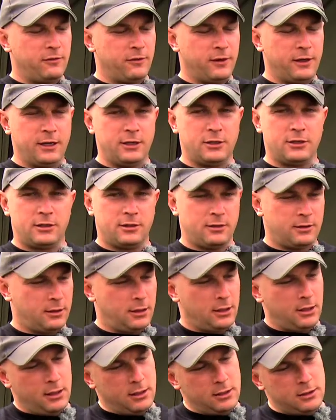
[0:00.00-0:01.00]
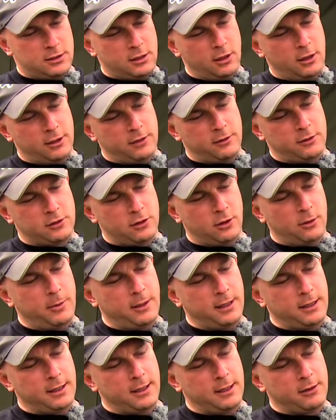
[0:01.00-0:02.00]
finished. Starting at the top
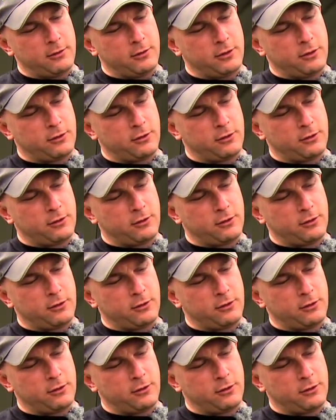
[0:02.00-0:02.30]
end here at the